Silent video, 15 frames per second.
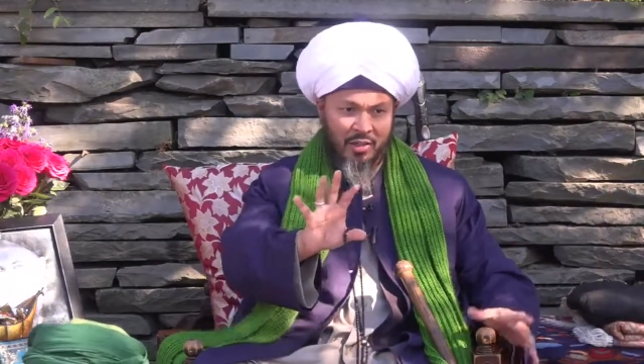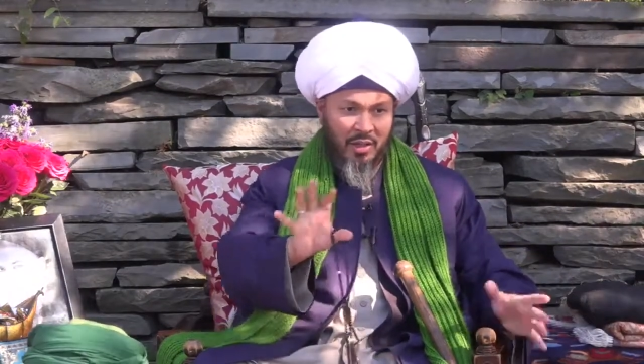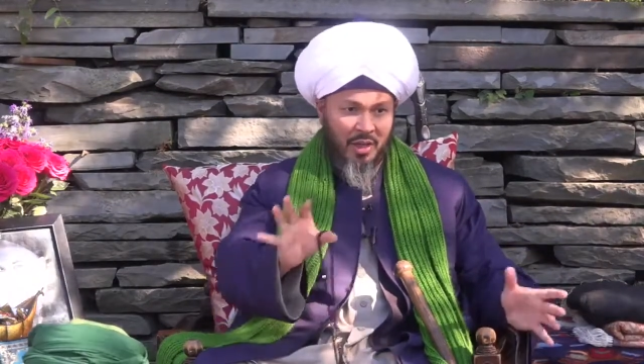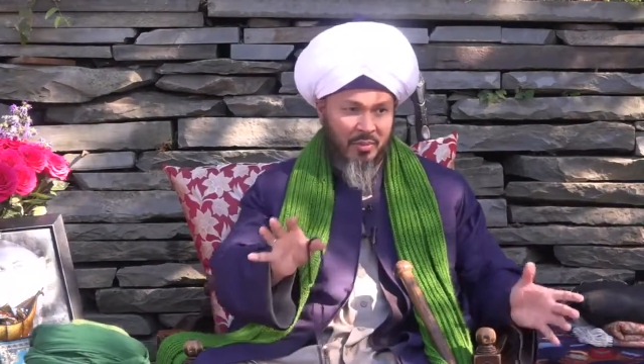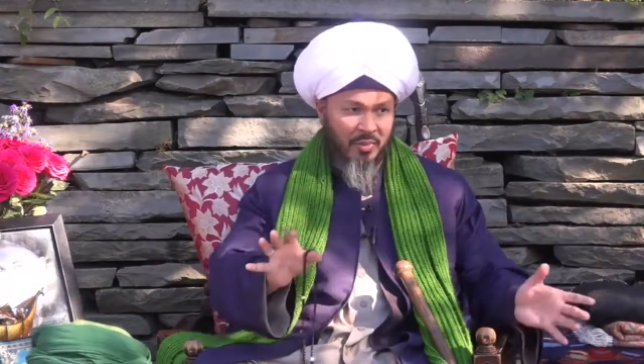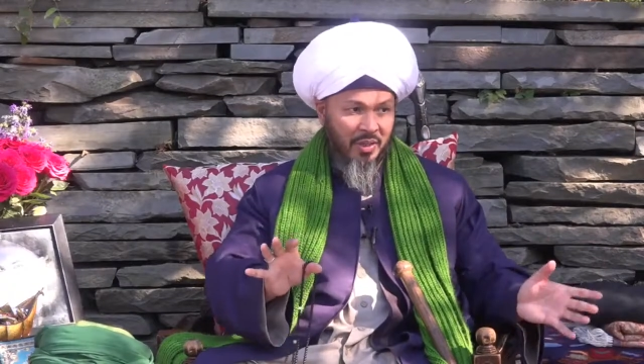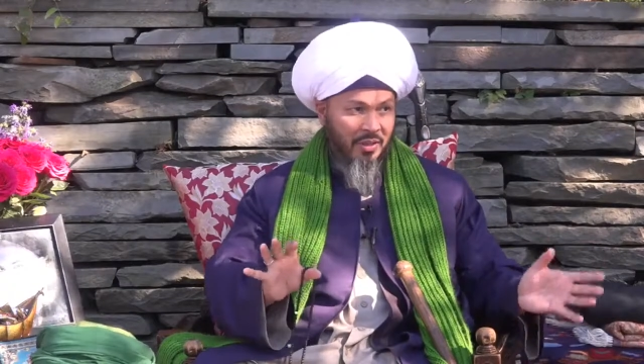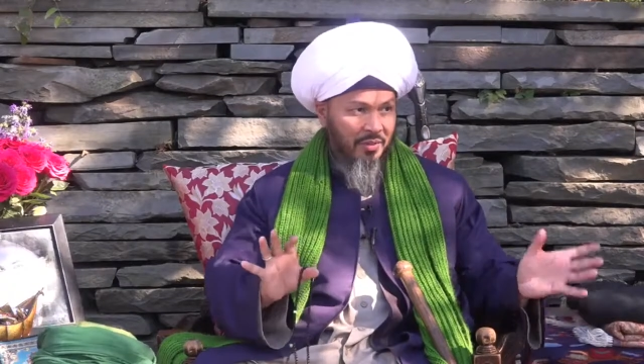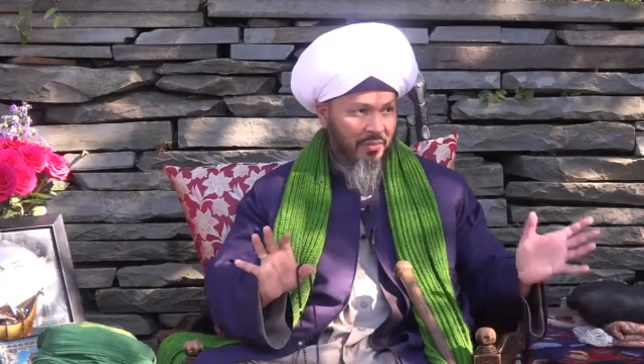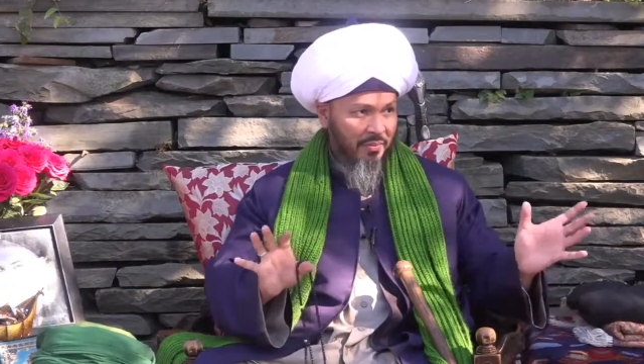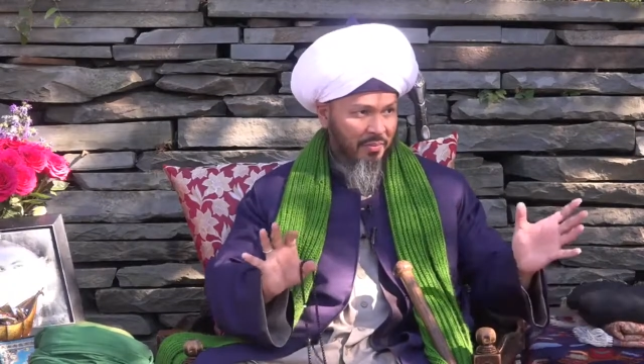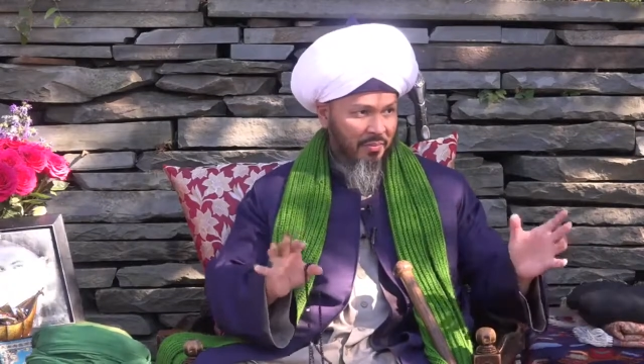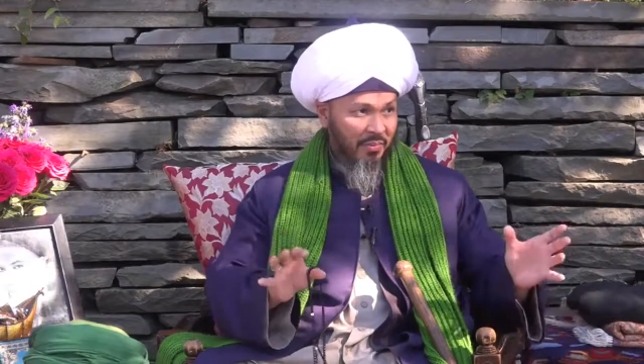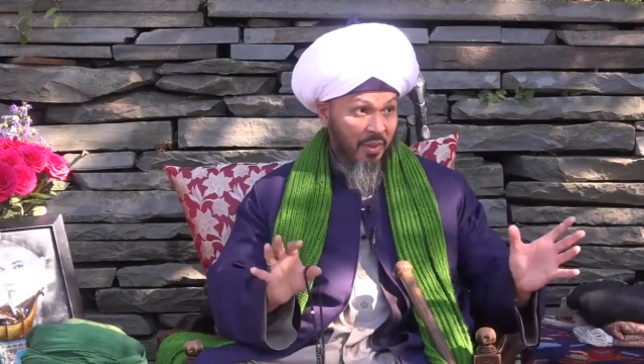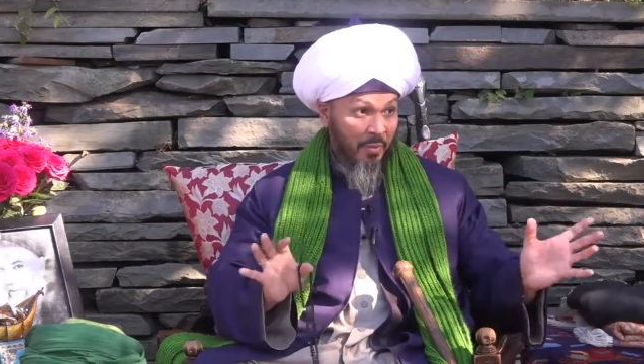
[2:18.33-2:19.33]
jami,
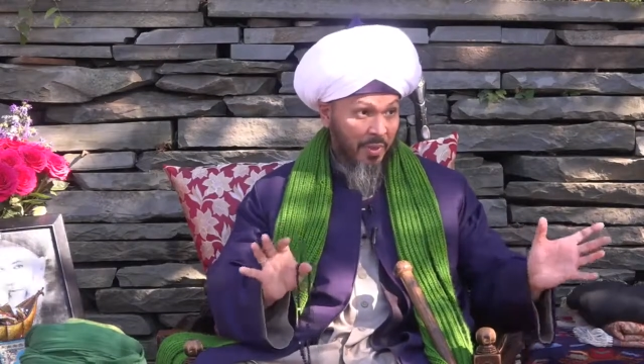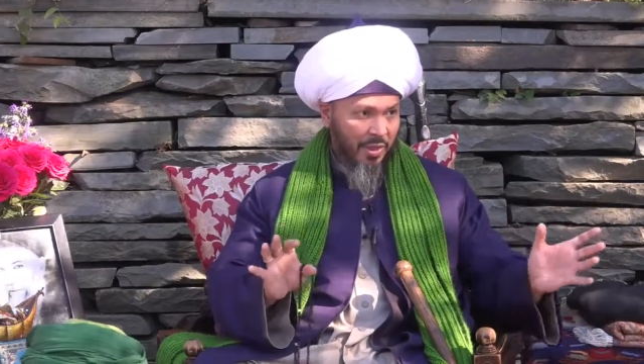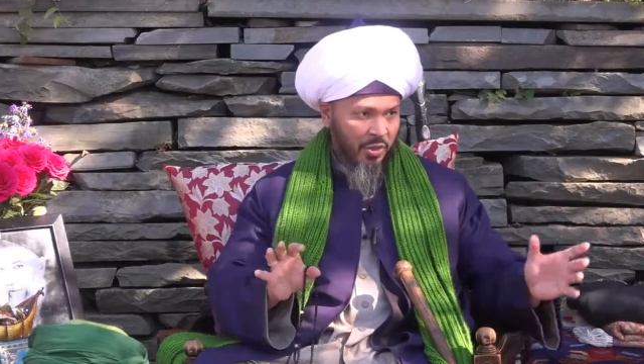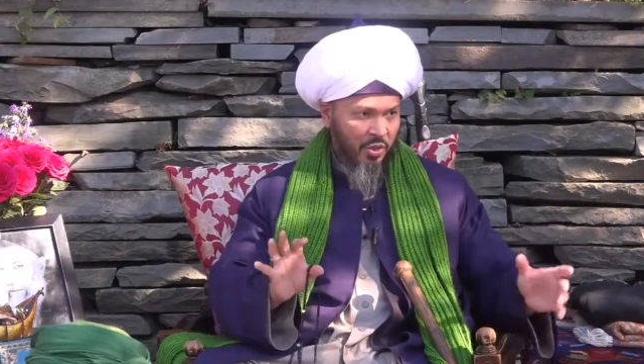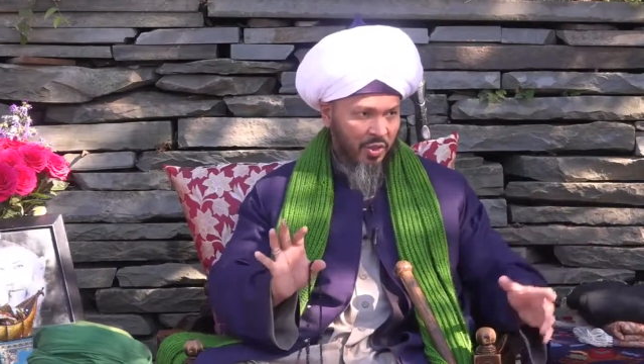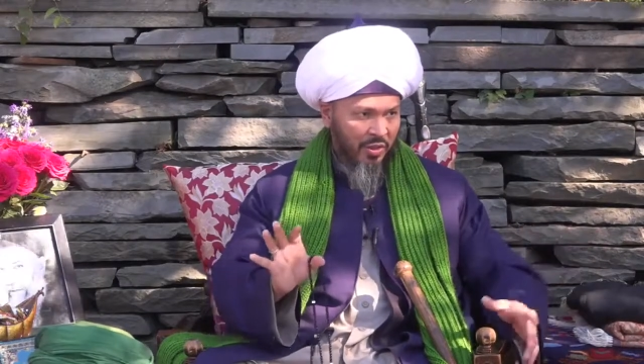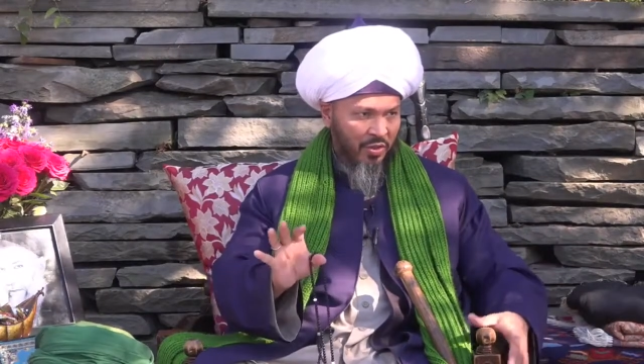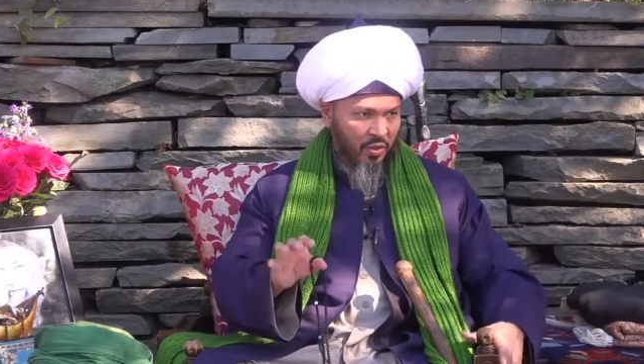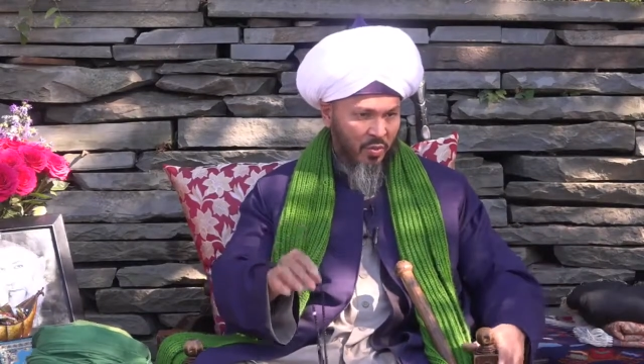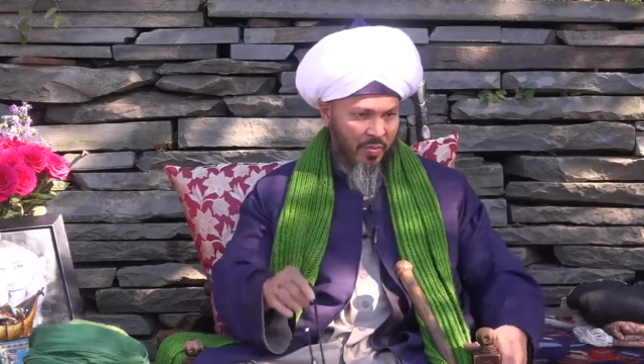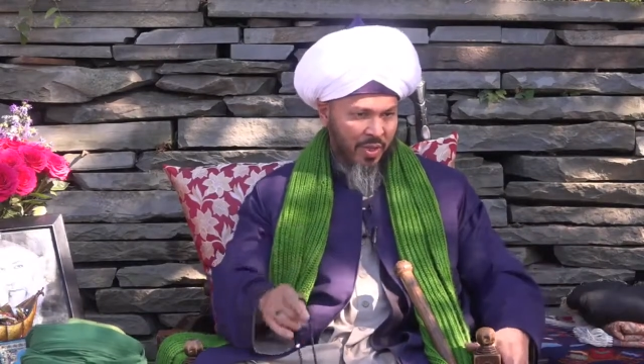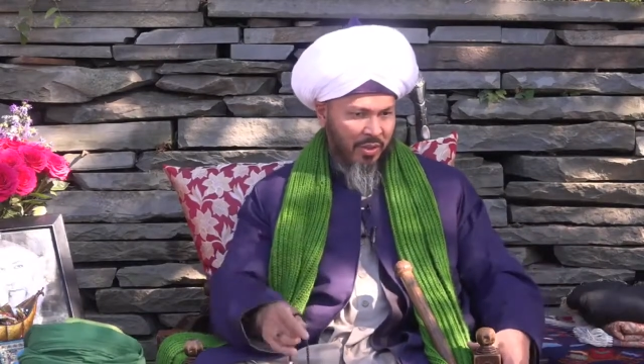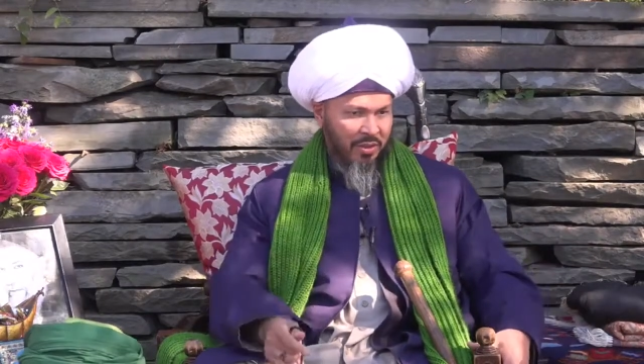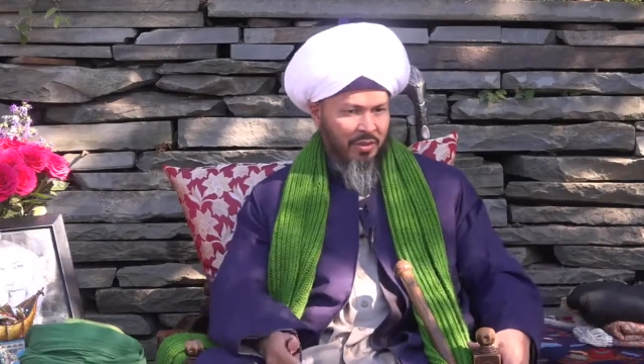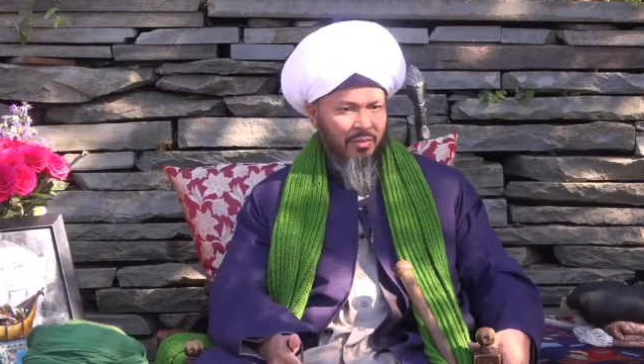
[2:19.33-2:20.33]
the masjid, to
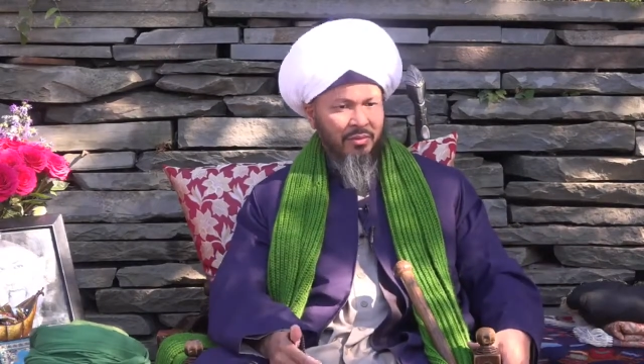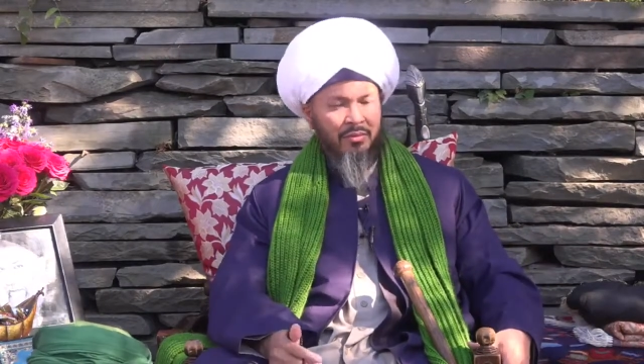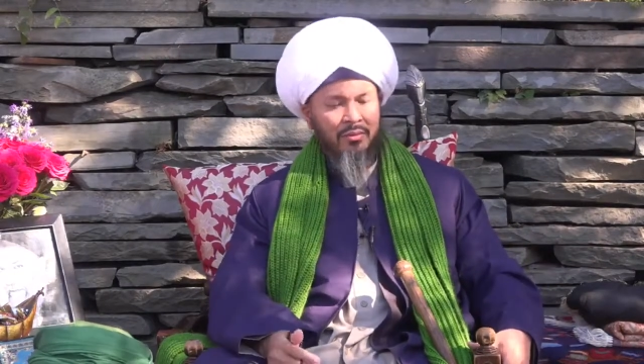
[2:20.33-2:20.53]
build.